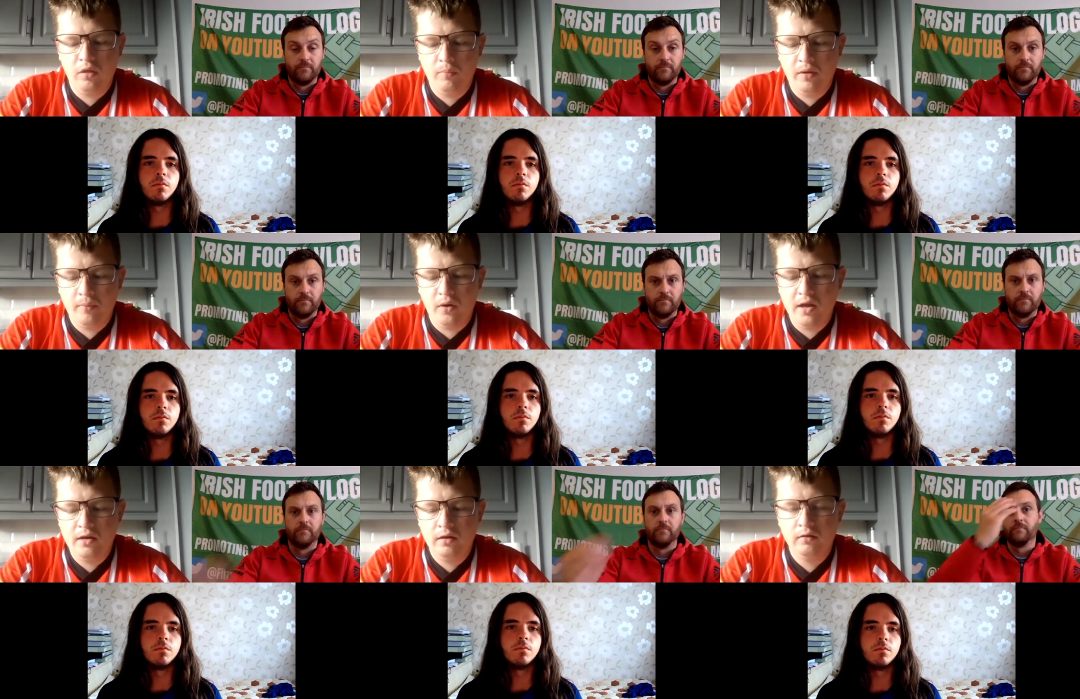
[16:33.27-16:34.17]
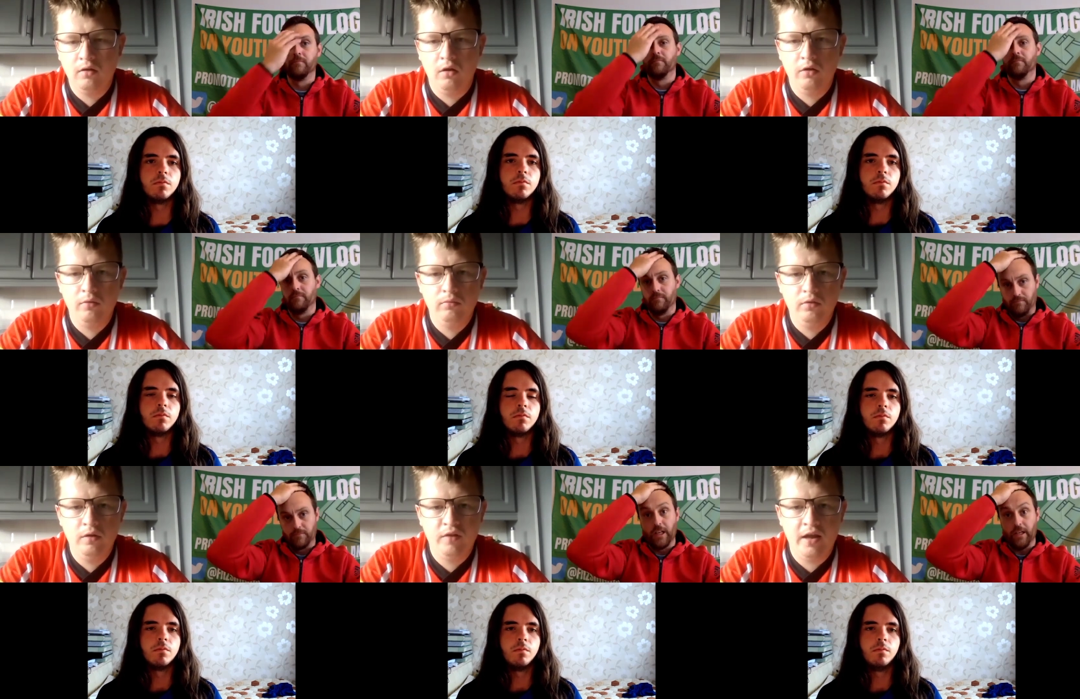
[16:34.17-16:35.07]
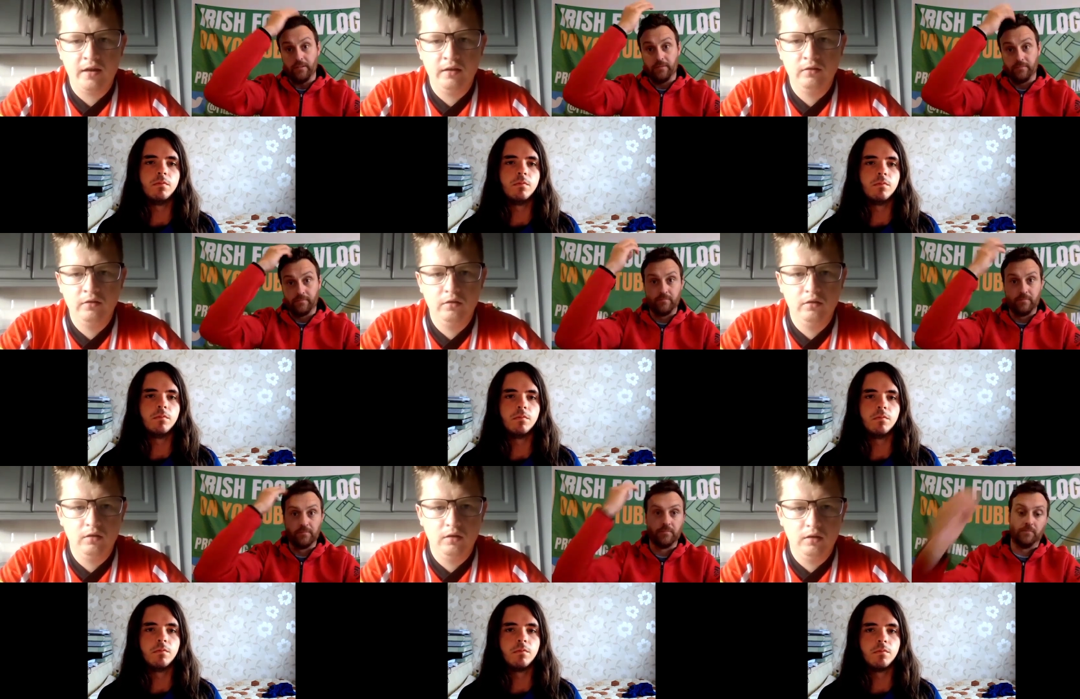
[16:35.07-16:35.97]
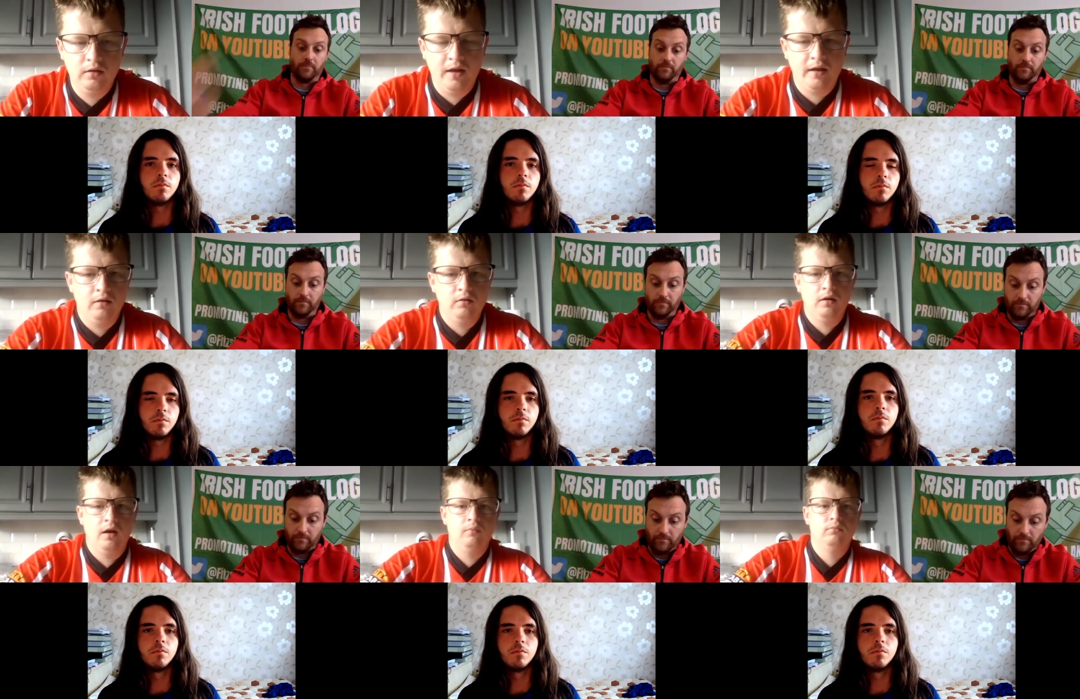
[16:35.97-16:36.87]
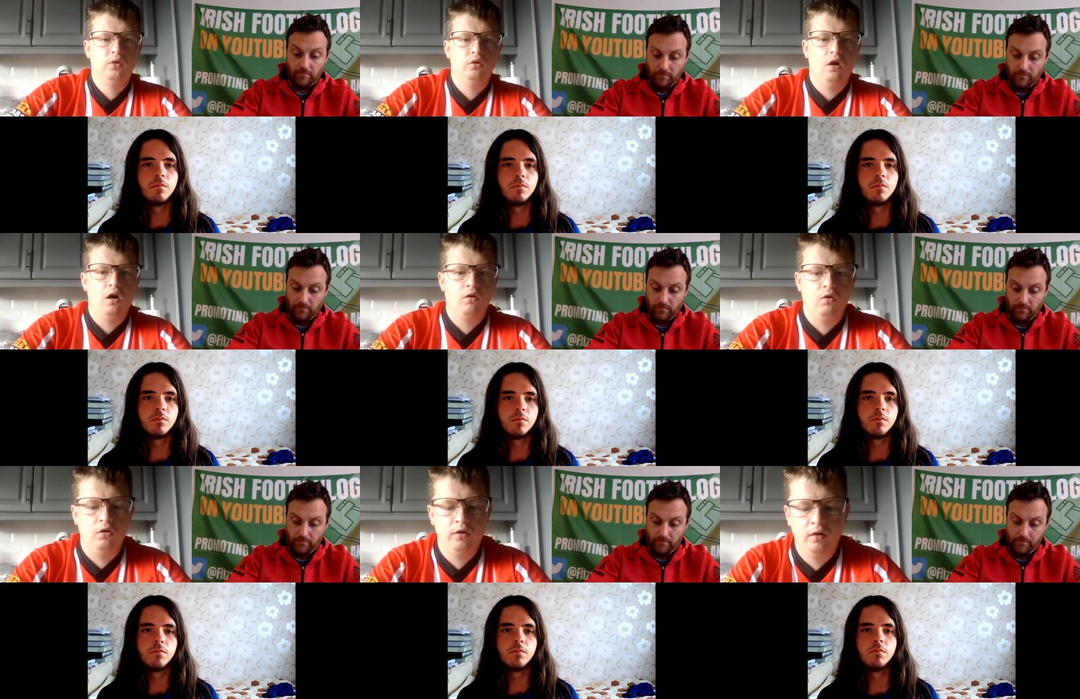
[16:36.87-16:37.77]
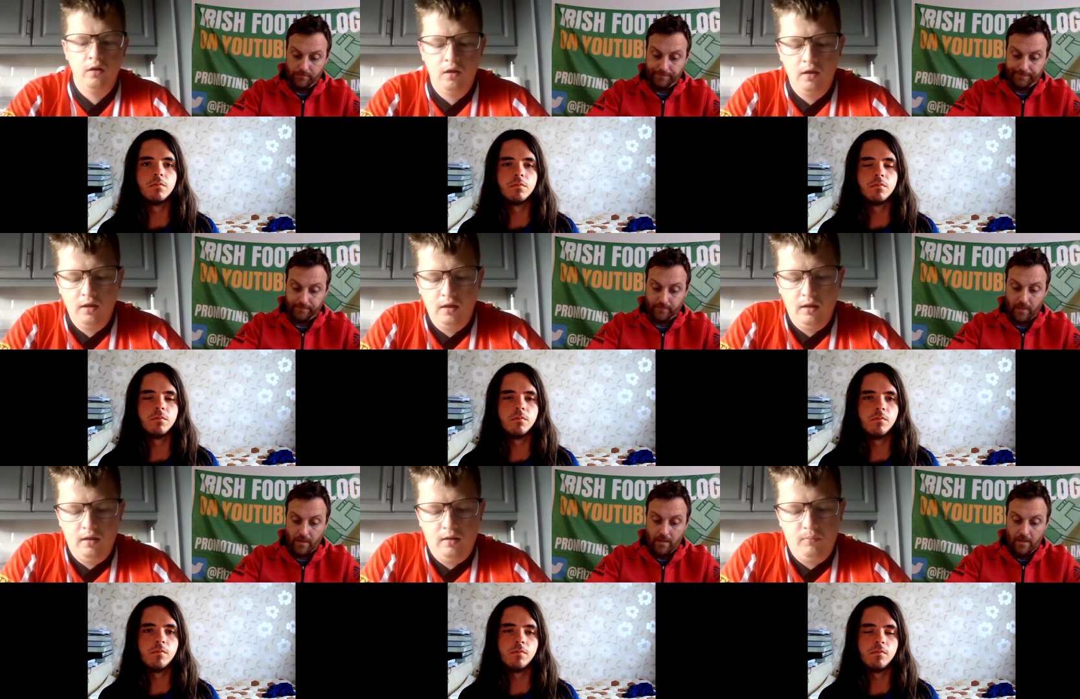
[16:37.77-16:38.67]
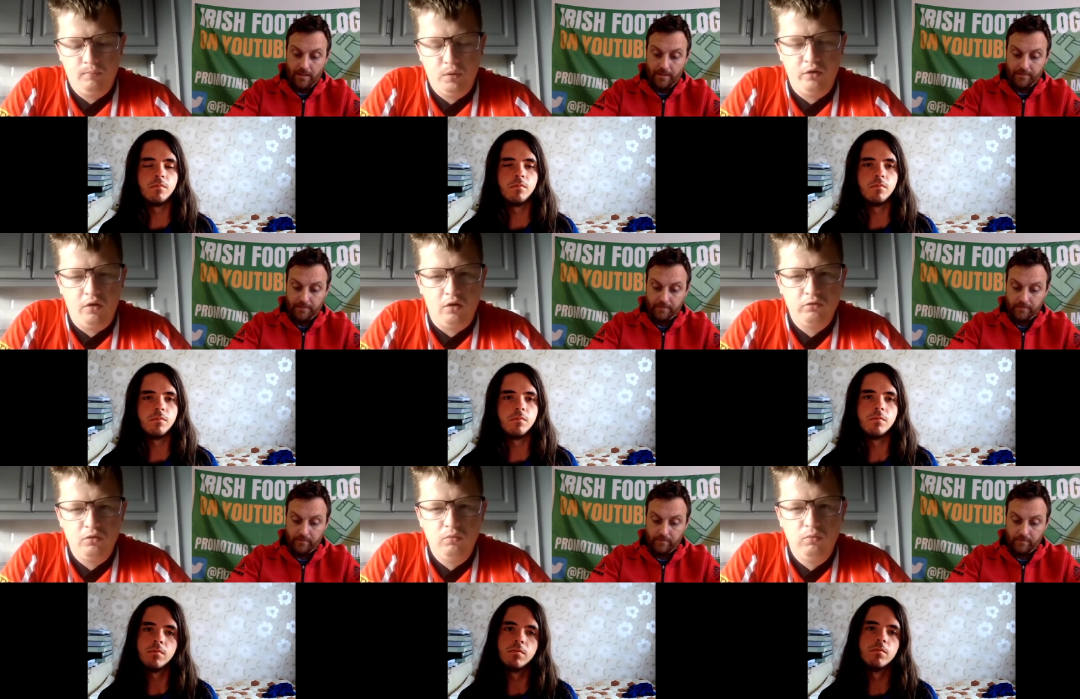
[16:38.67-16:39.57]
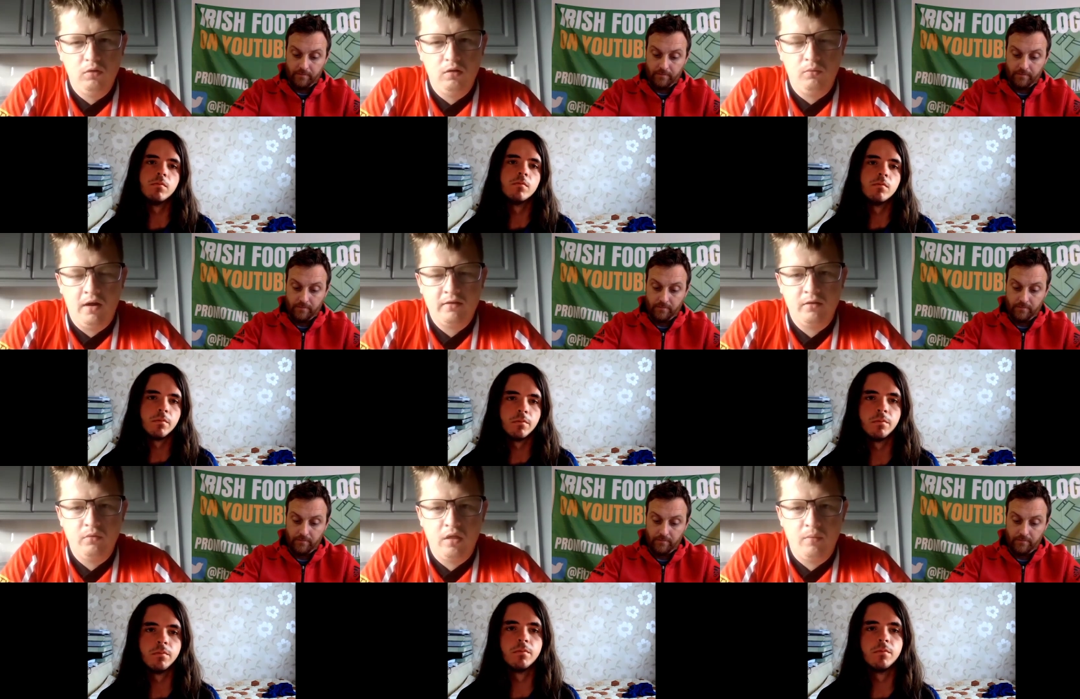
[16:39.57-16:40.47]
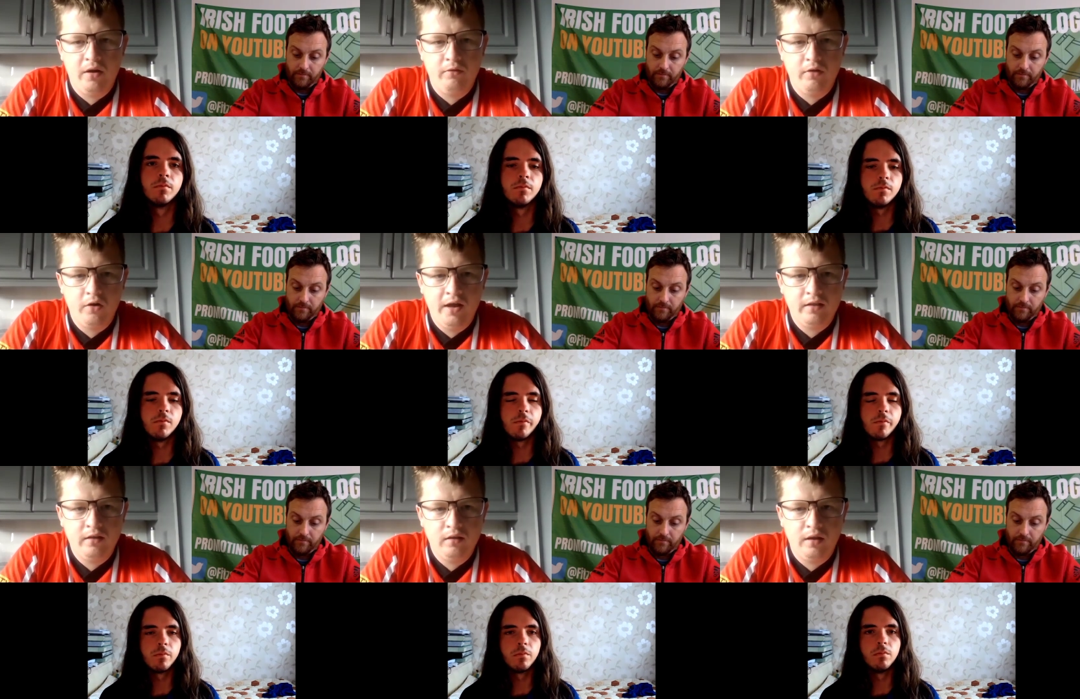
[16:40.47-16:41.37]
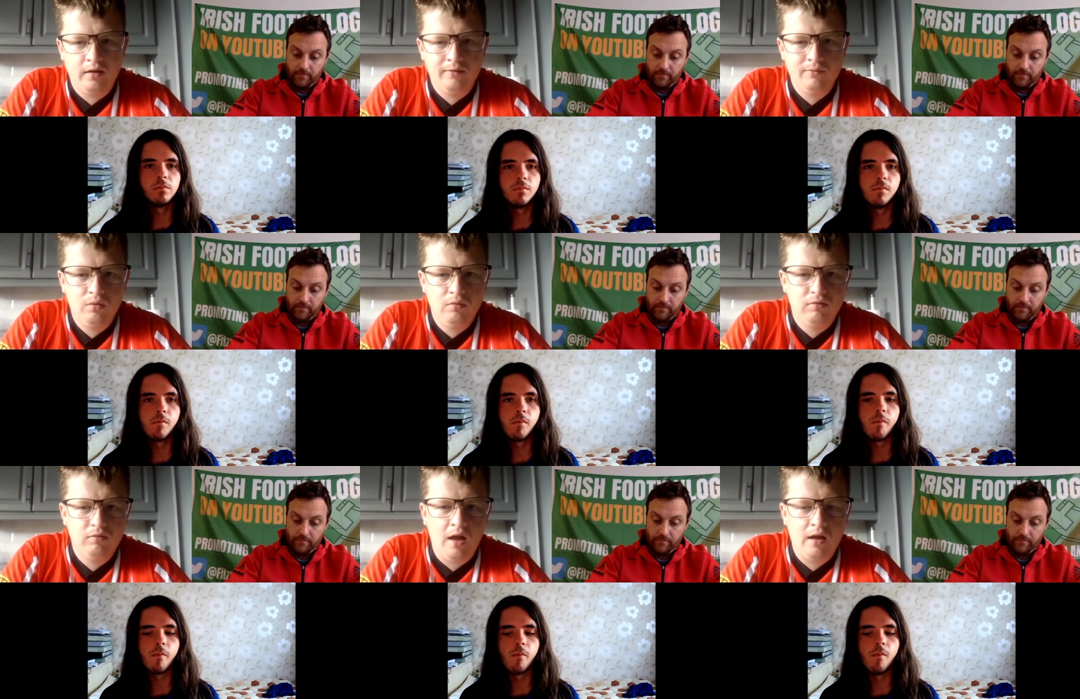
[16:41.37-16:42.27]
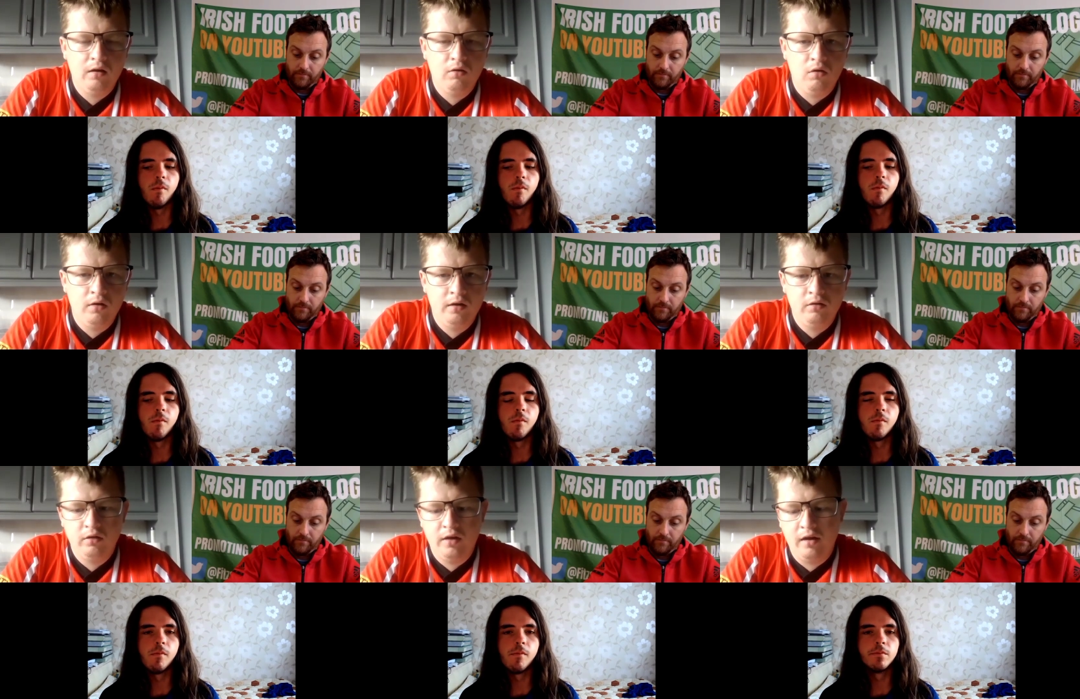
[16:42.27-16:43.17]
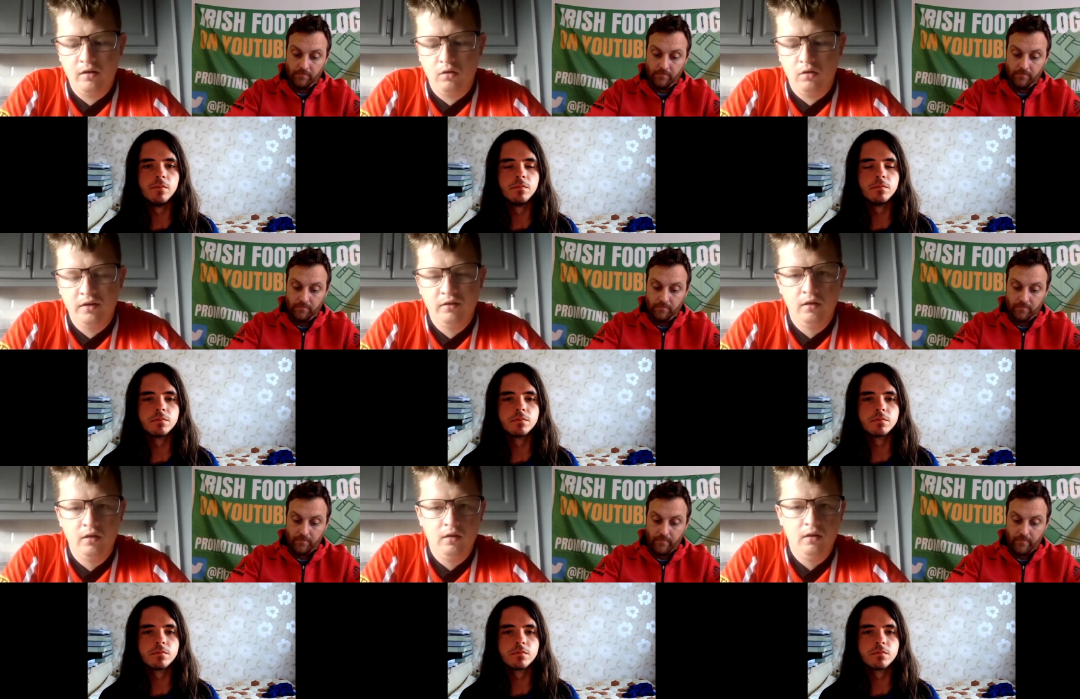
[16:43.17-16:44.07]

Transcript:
Speaker 1: it with a bit of pride in how you've yeah. taken taken um, Dundalk on, but you're also watching it with a bit of regret and thinking that had gone in or that had gone in.